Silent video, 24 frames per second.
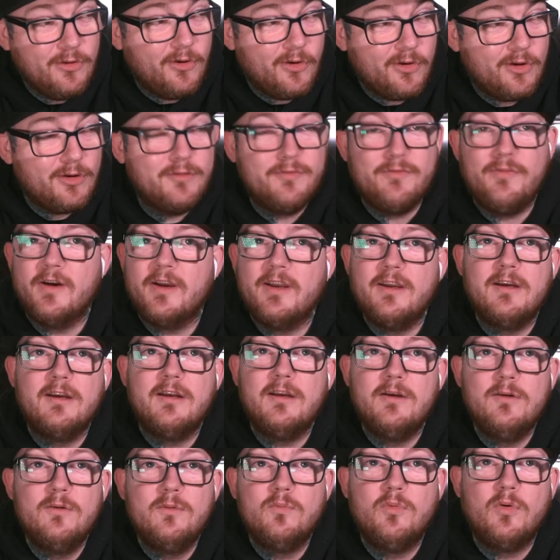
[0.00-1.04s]
not got a fucking
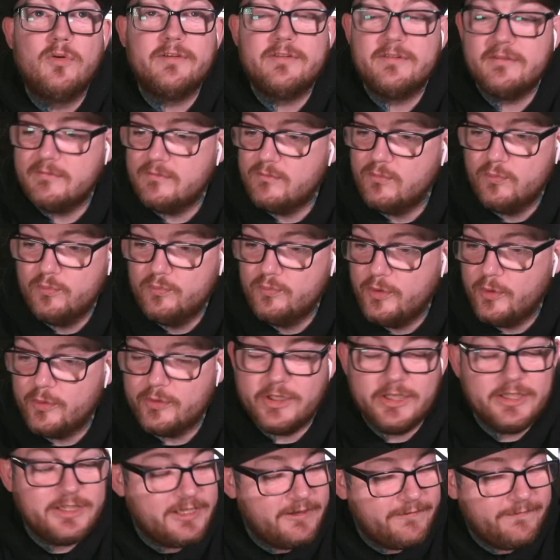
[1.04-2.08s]
clue what,
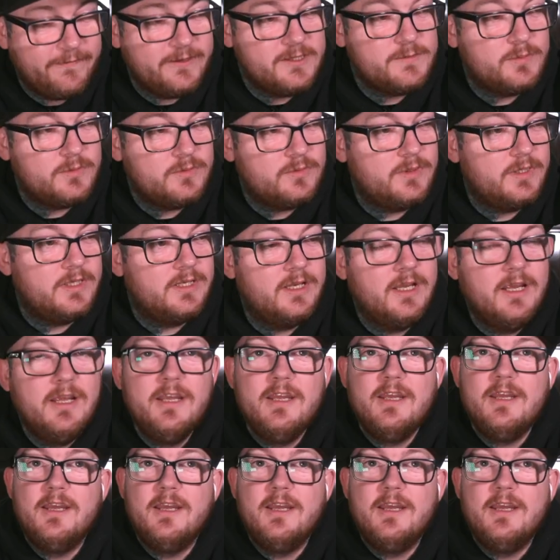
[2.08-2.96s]
what the difference between